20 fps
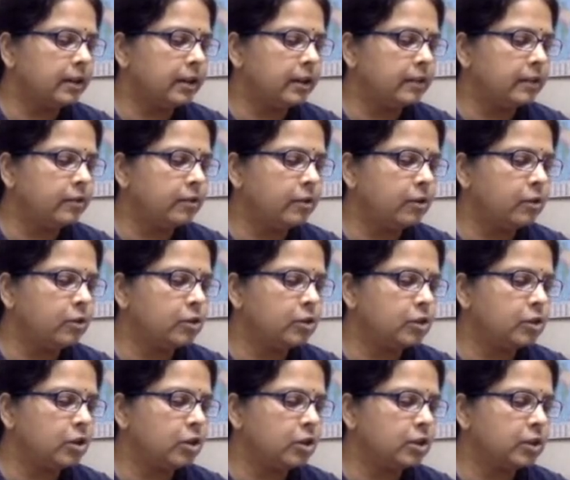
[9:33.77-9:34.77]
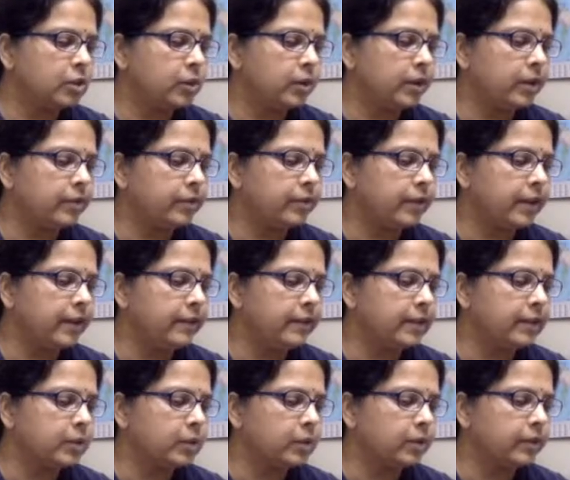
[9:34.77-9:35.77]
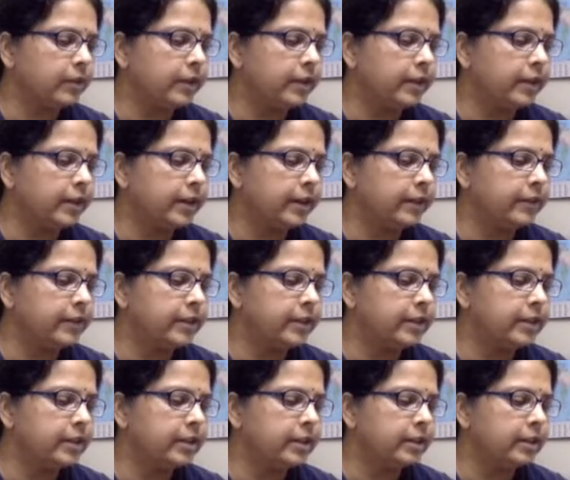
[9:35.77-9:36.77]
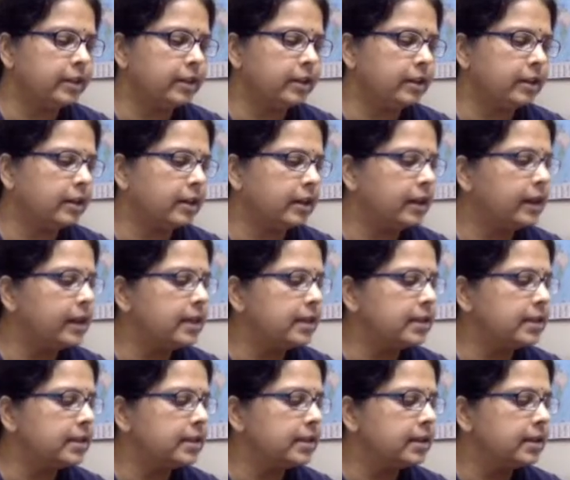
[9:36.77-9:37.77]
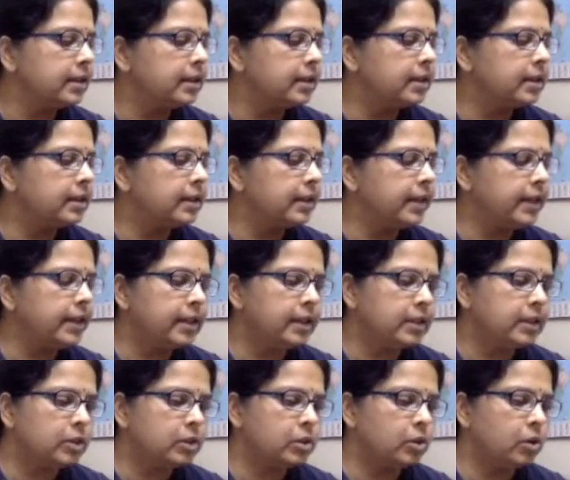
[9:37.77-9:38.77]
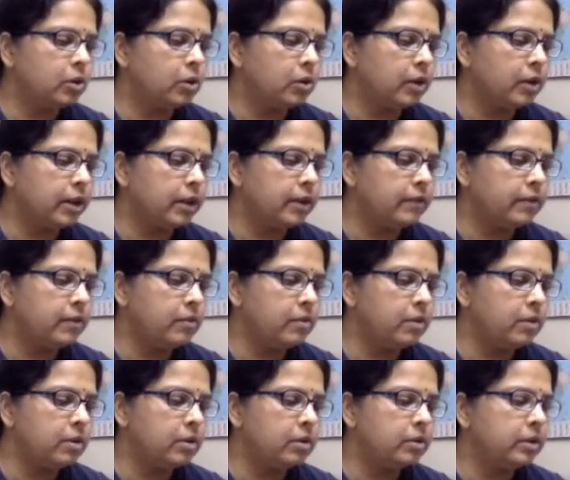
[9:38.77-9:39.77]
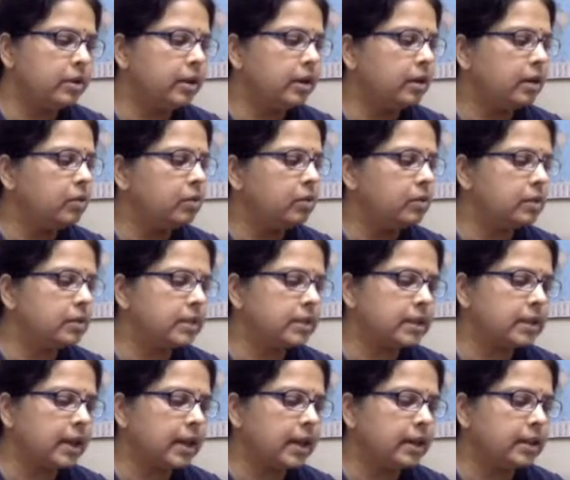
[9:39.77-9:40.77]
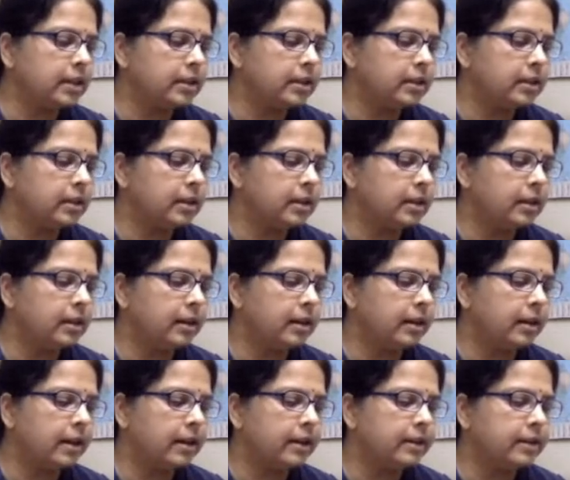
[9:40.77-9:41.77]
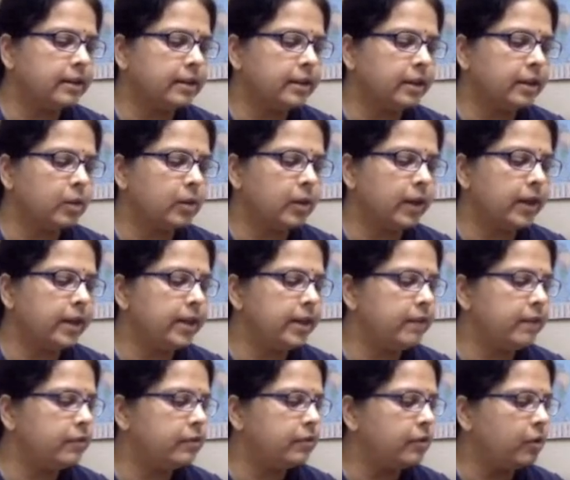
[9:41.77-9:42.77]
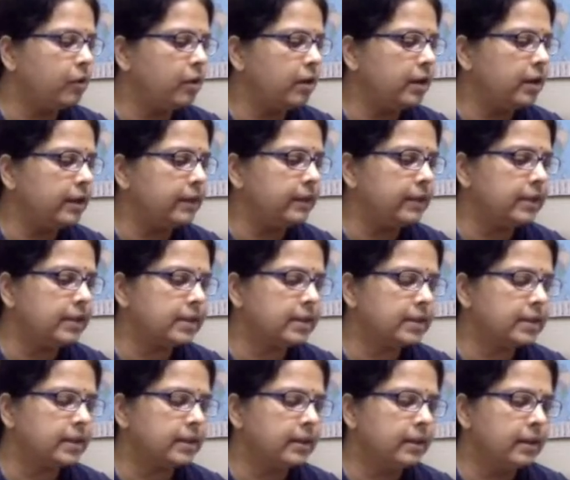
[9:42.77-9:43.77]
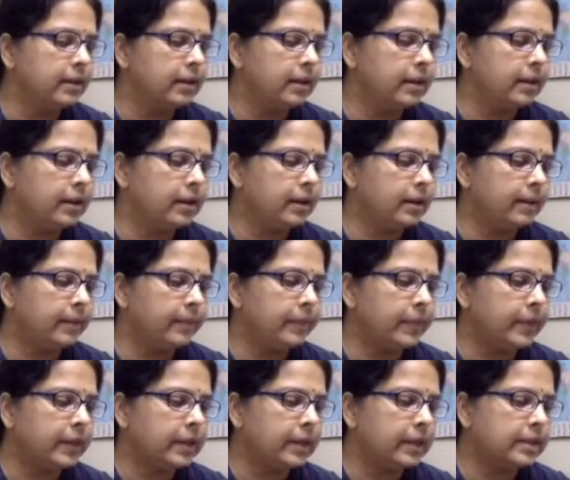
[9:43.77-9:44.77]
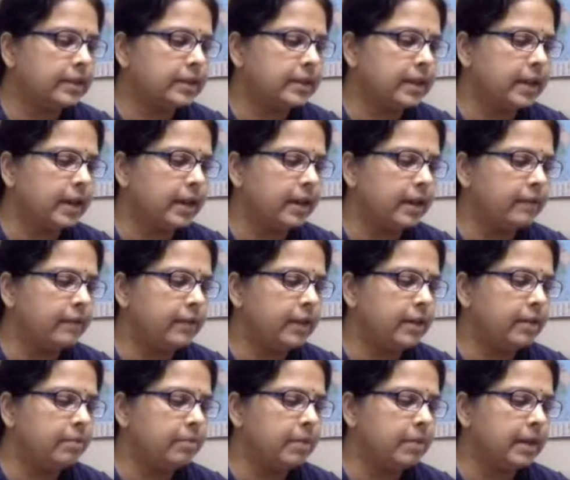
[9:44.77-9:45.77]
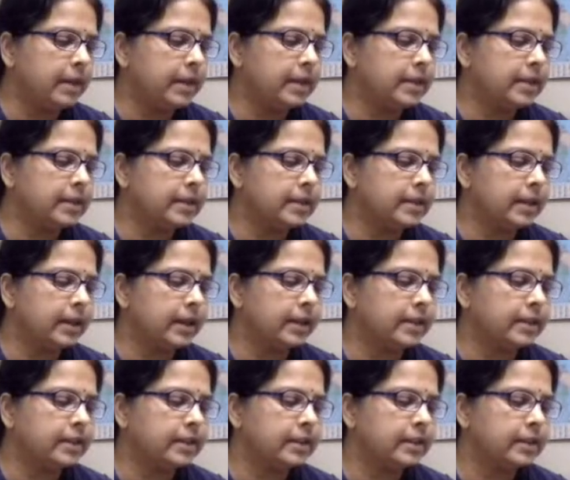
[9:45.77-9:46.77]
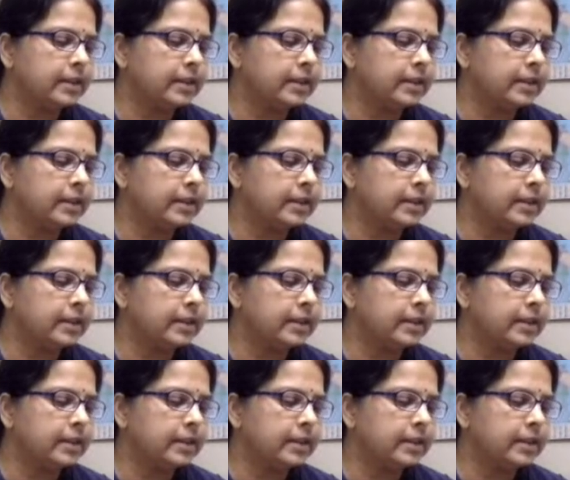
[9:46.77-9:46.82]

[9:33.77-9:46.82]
It follows cos square phi. That's what we derived in the class, right? So if you want to now start requiring 4 levels, let's say we bias at